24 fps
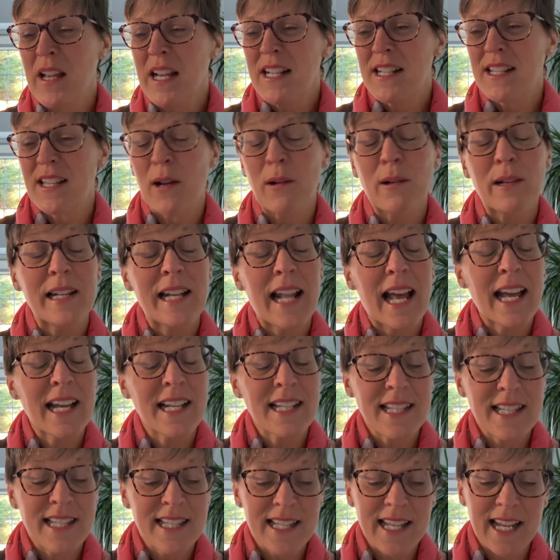So let
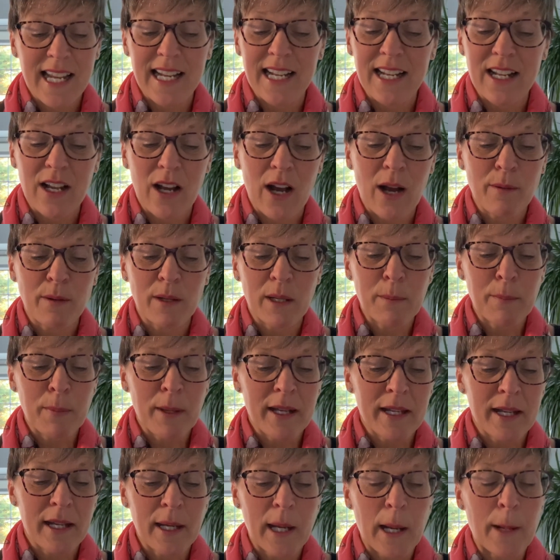us see. I'm going to
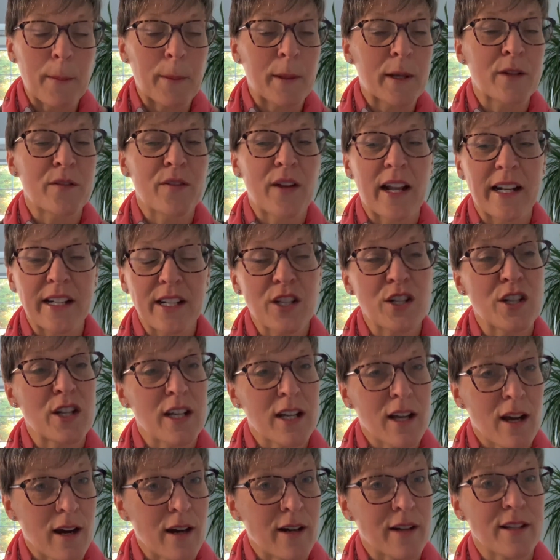pick a couple of energy
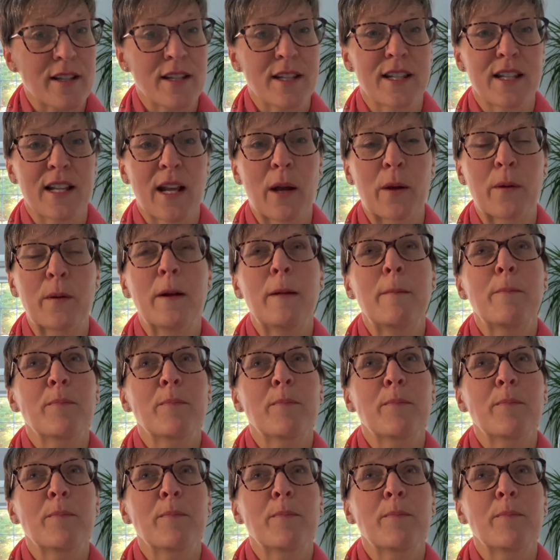cards. So